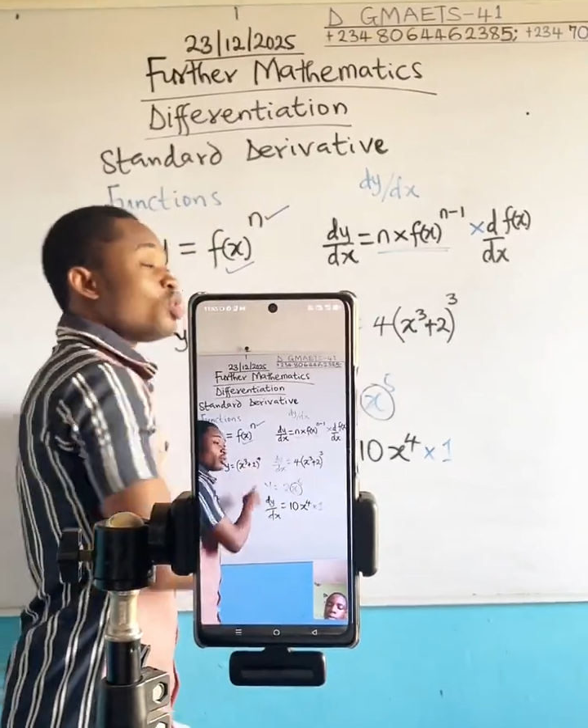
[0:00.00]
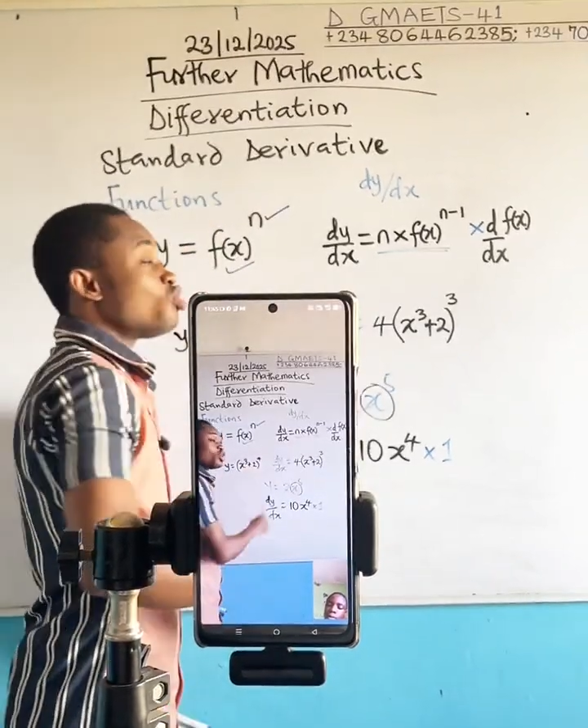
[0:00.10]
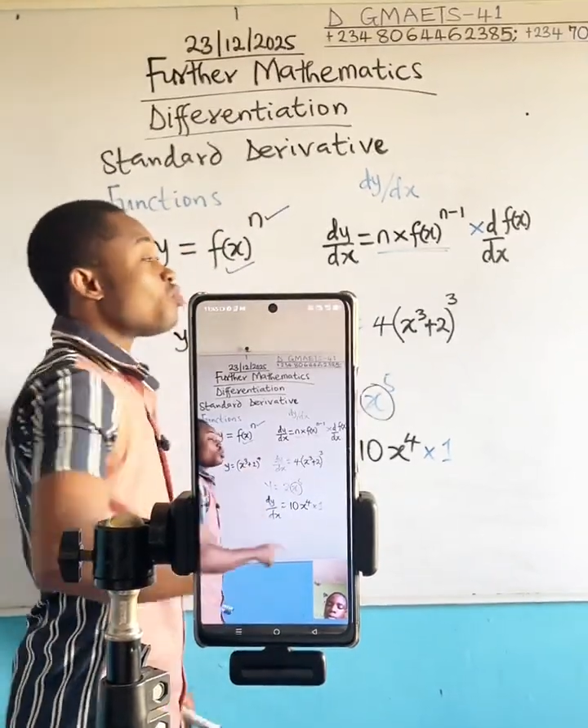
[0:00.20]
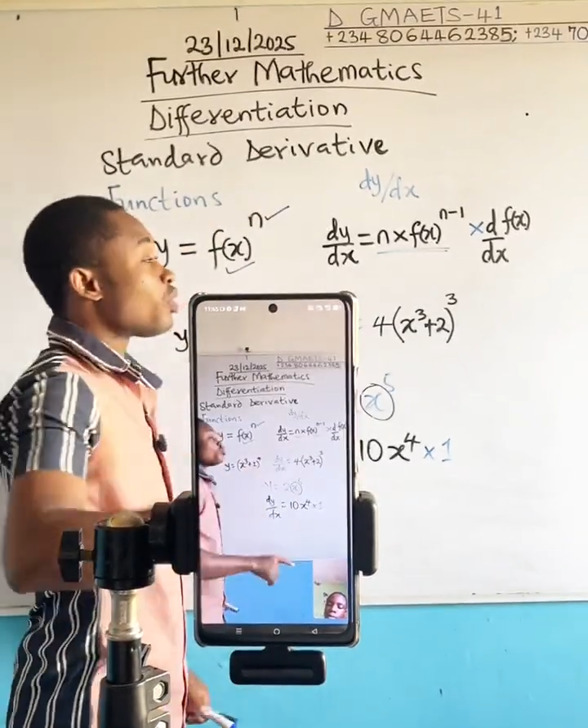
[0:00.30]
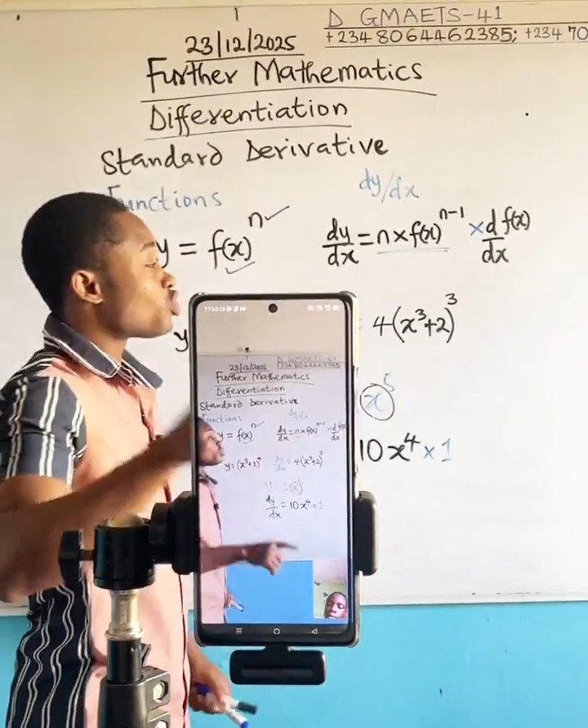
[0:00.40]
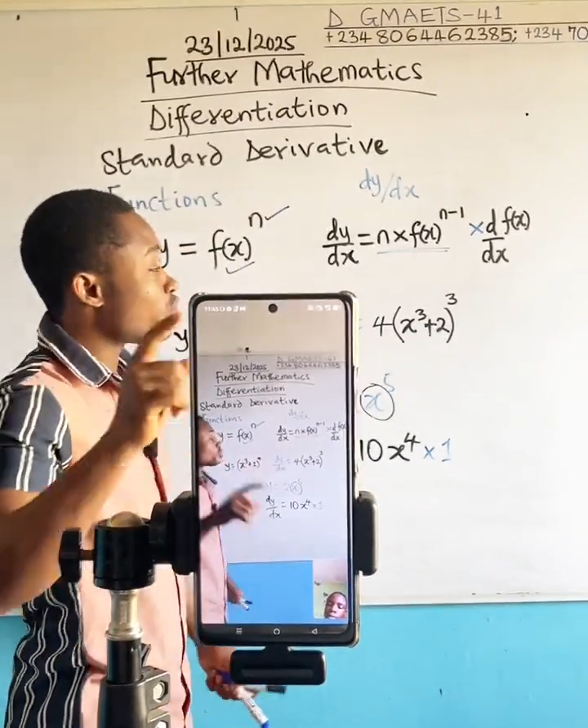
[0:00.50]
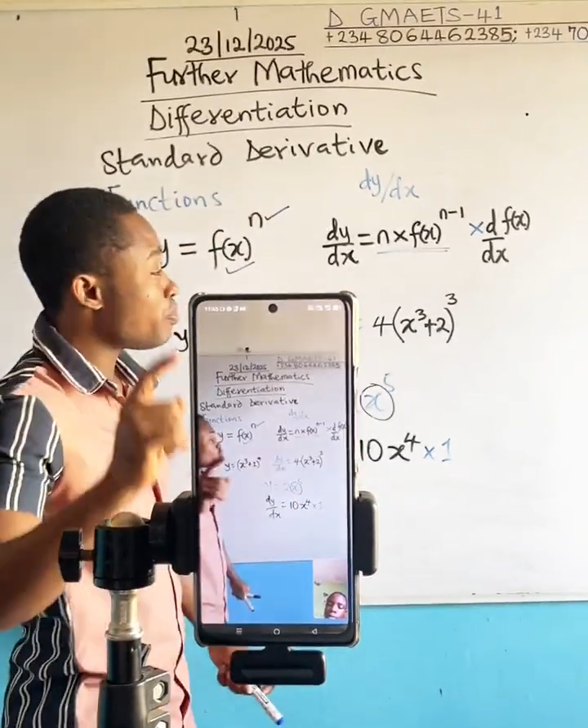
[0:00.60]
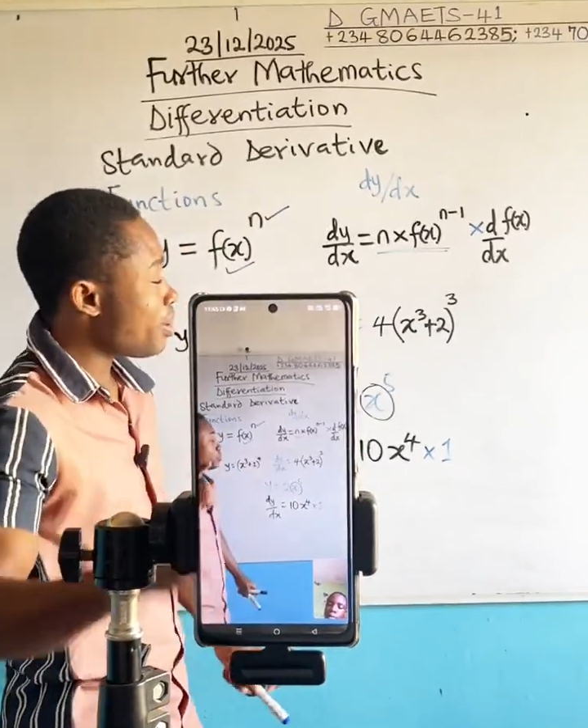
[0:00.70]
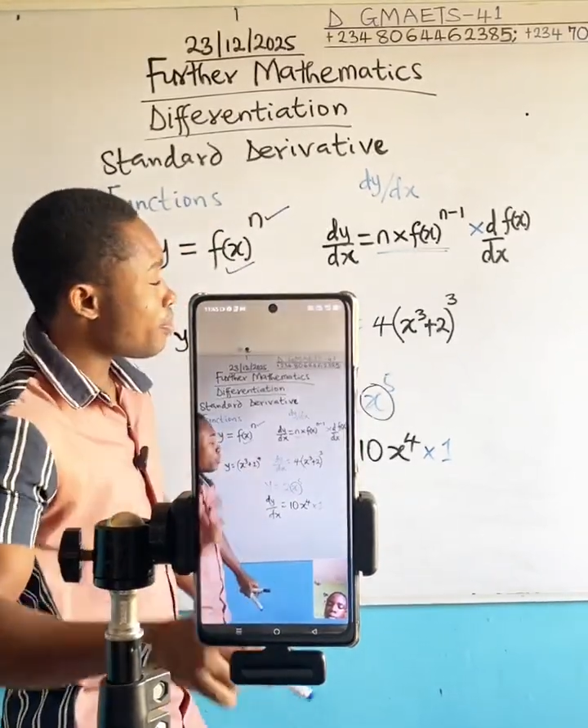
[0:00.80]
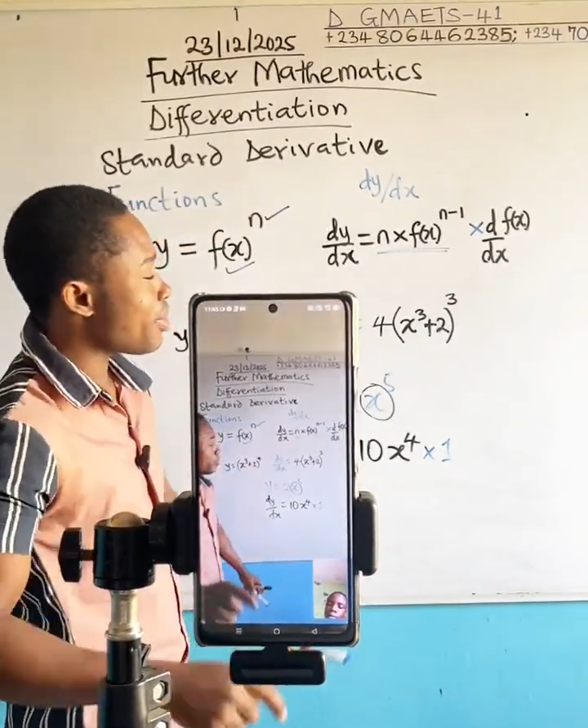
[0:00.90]
you must
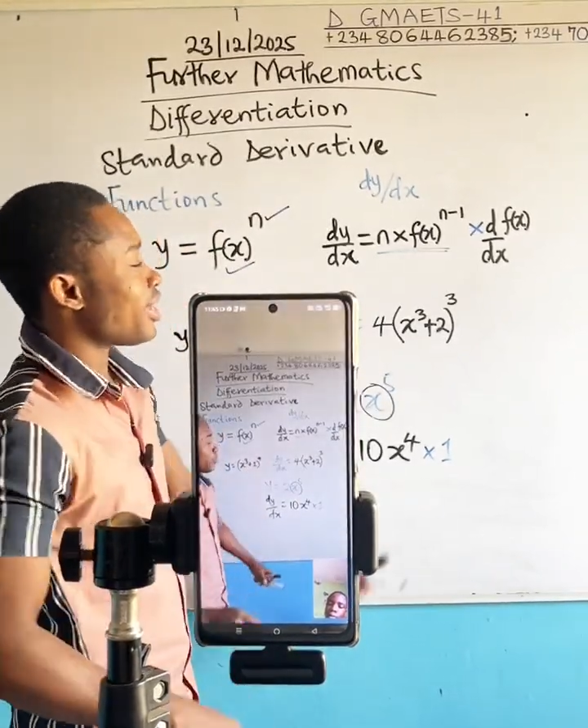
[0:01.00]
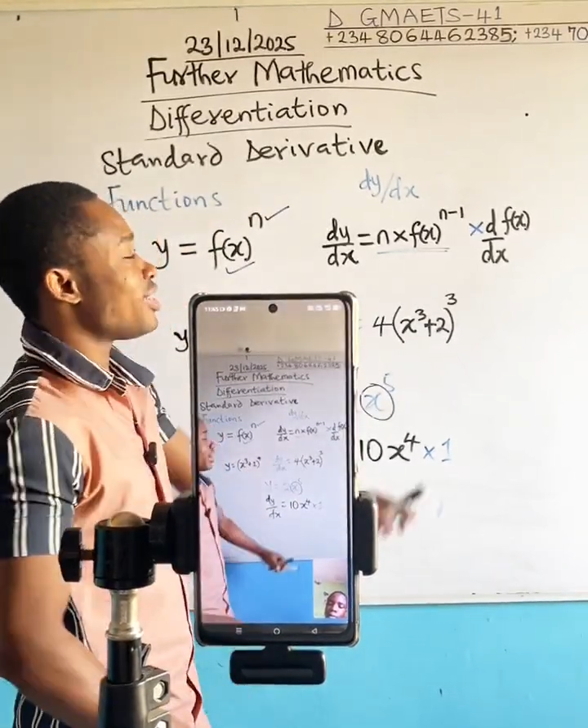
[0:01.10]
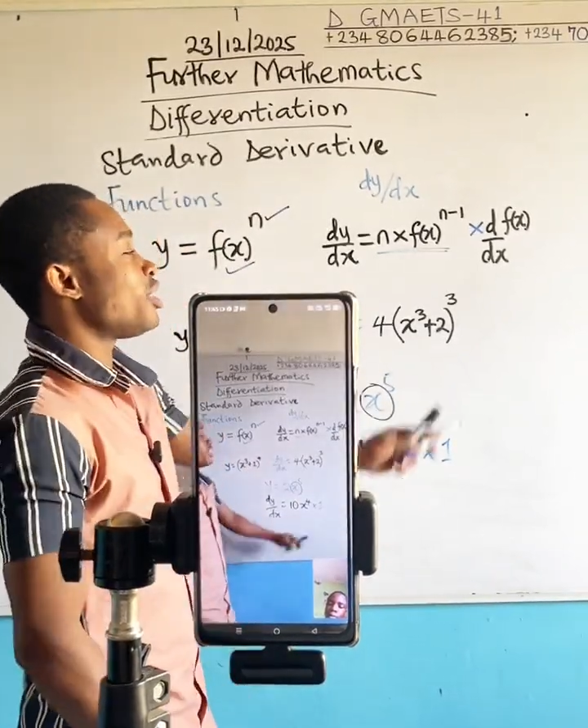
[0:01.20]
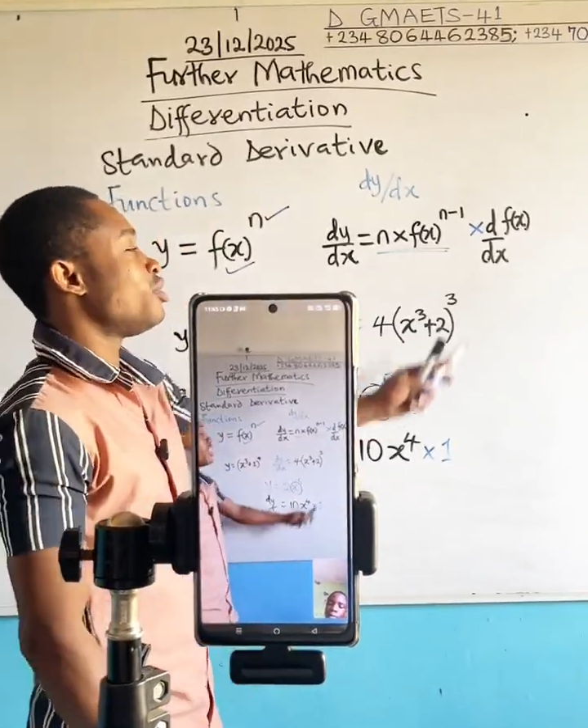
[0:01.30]
remember that you